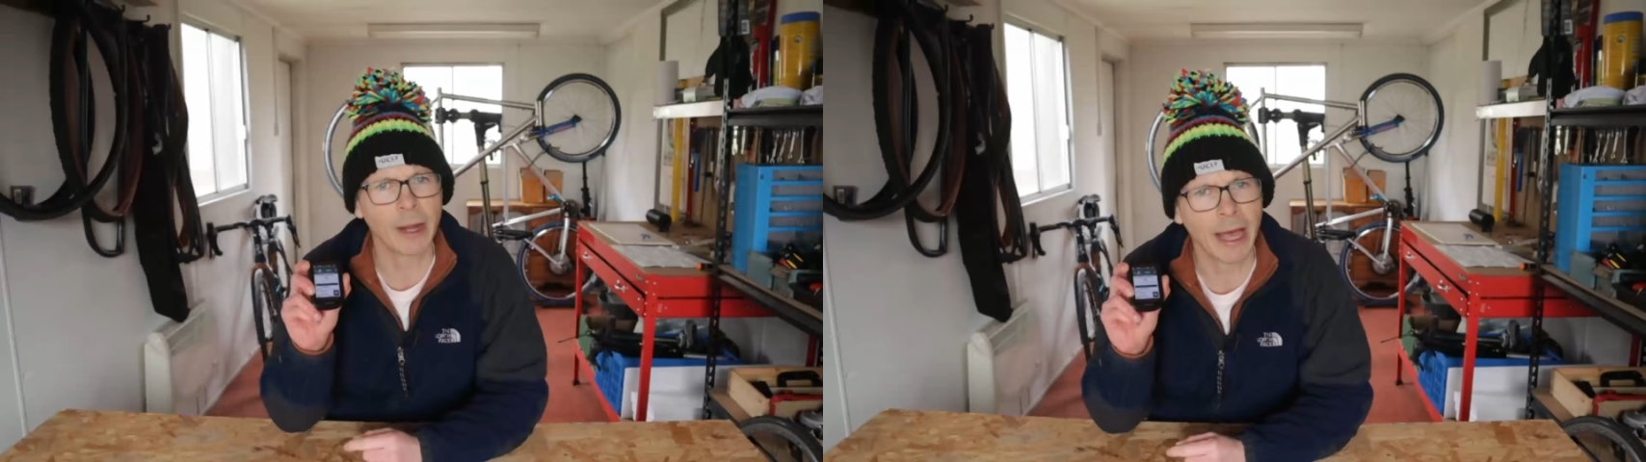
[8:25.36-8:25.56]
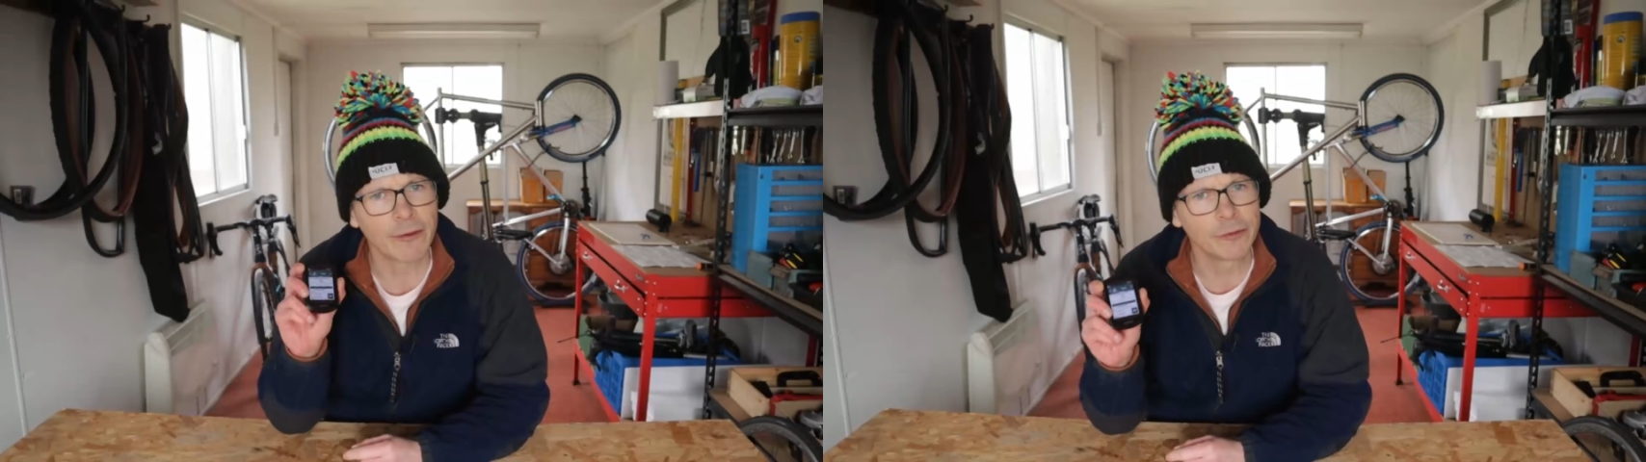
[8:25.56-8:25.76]

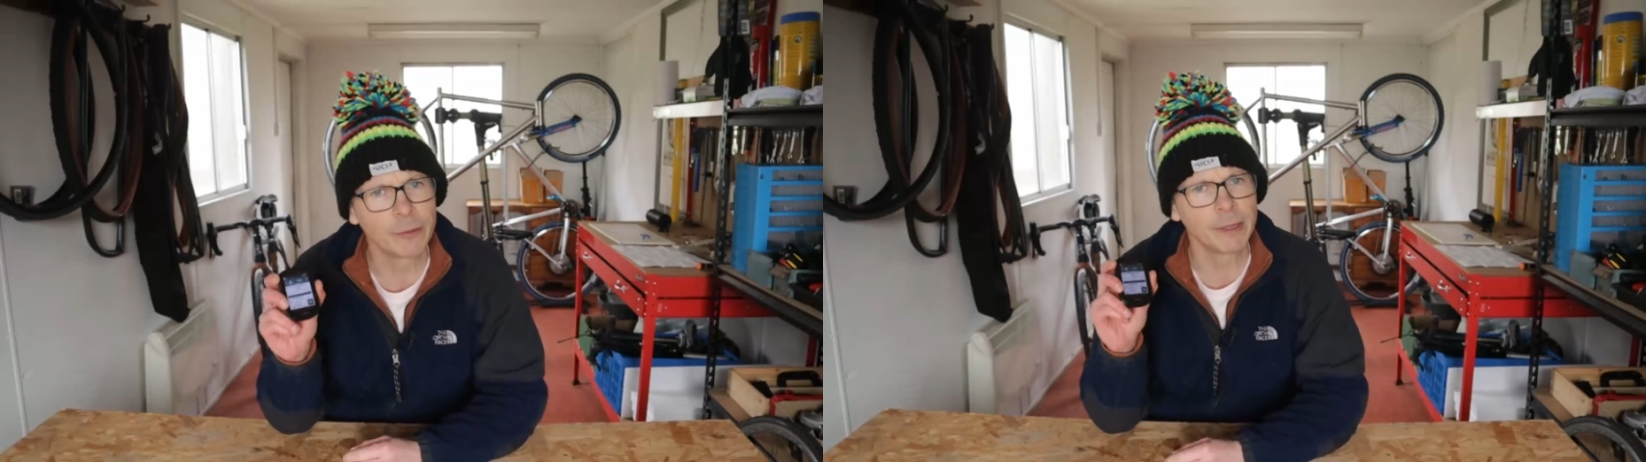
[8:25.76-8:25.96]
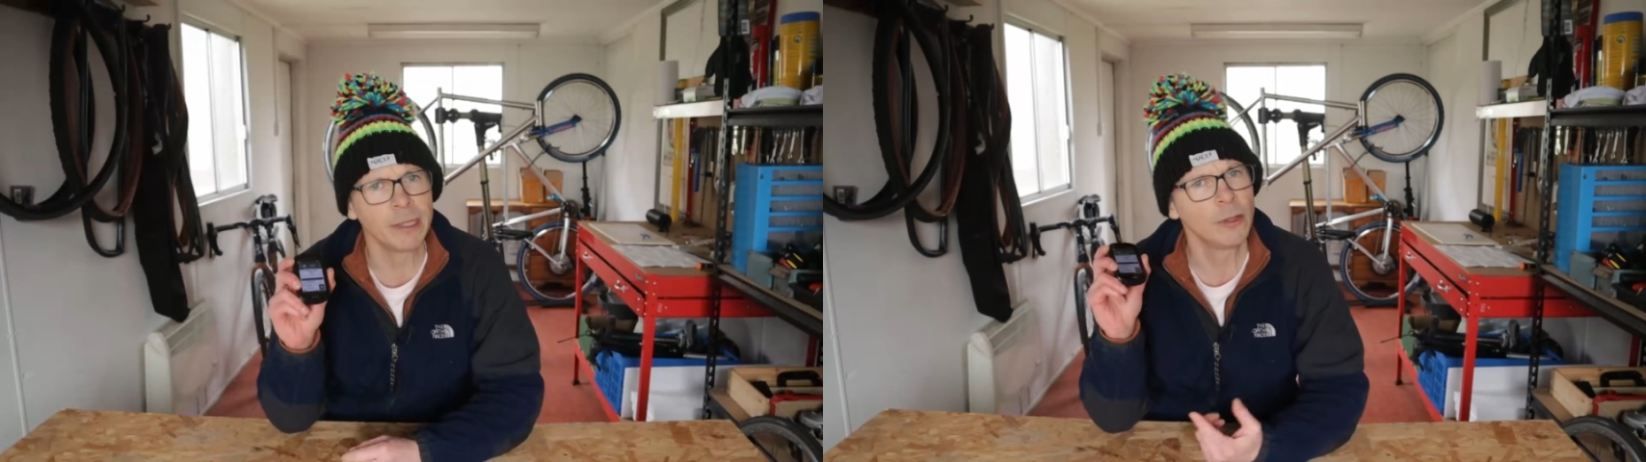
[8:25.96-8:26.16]
have to
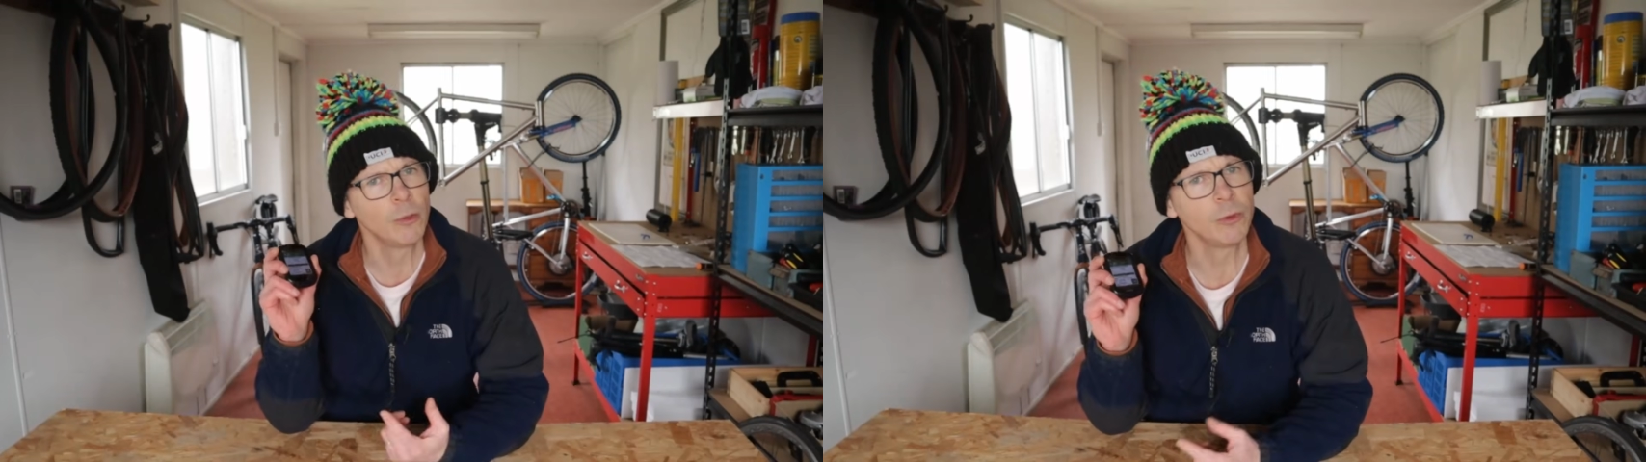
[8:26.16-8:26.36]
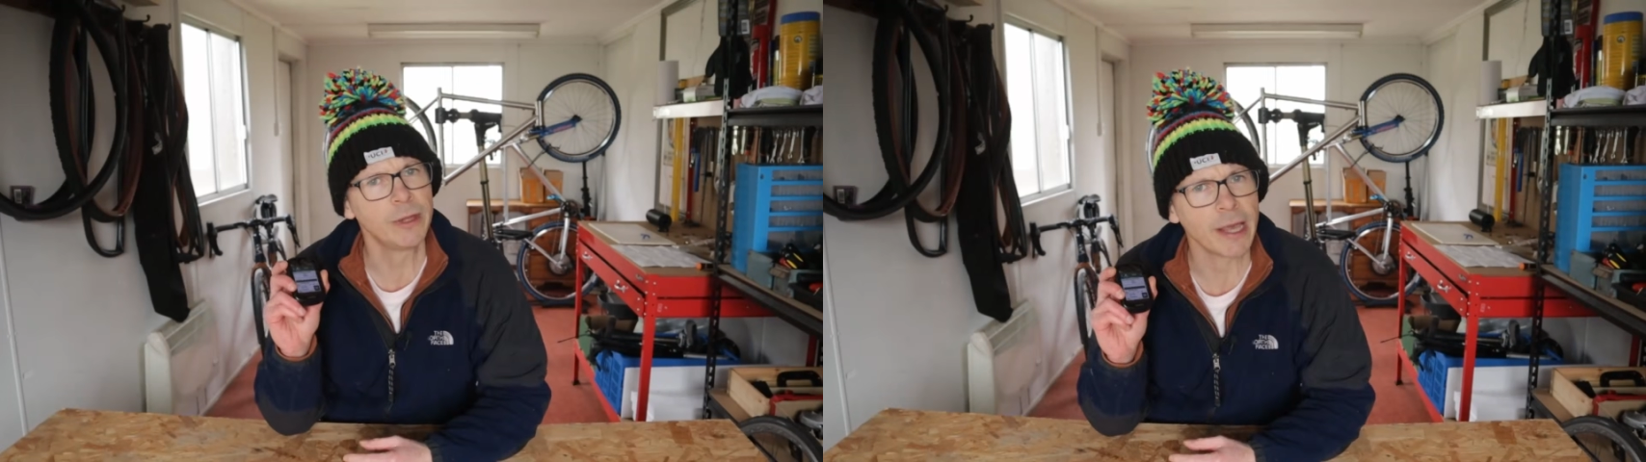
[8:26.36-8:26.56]
be
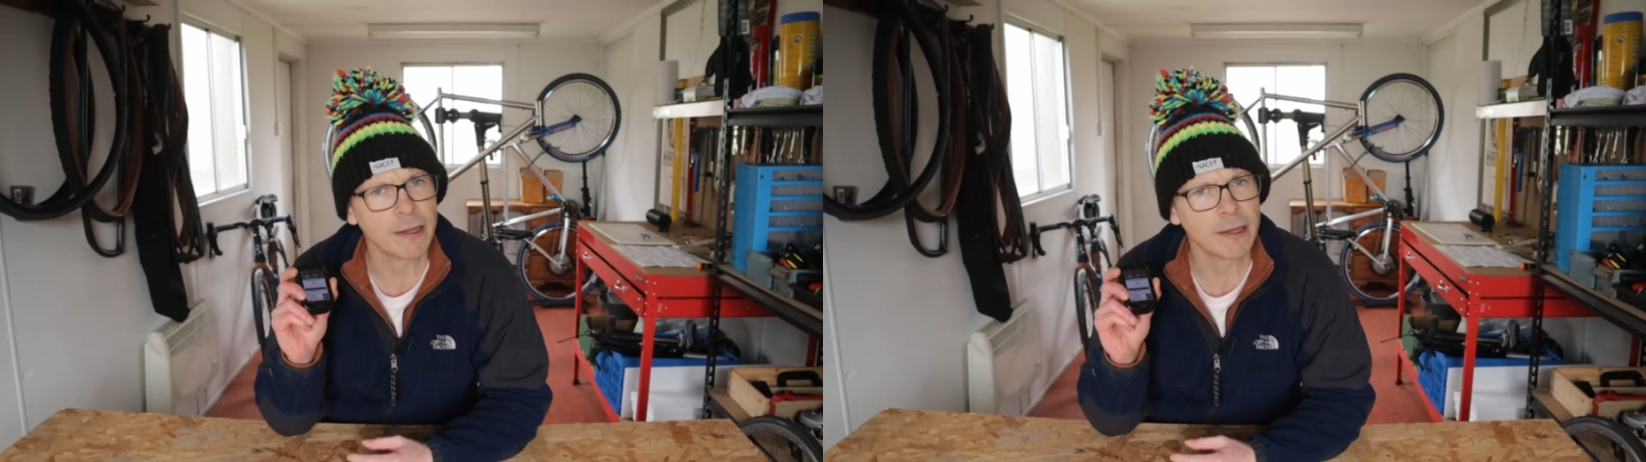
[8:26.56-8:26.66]
with the